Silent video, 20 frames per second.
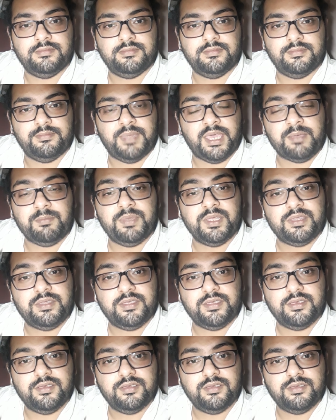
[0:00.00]

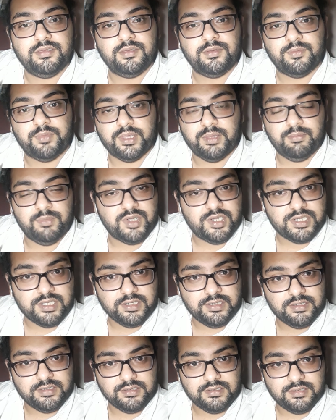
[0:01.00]
Macbeth will
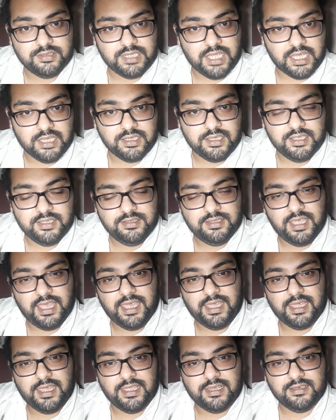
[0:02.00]
murder Duncan
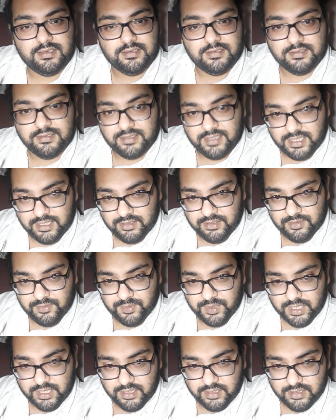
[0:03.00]
and then
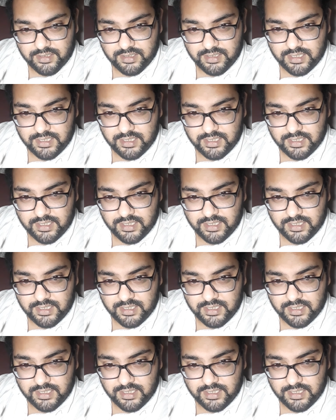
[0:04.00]
will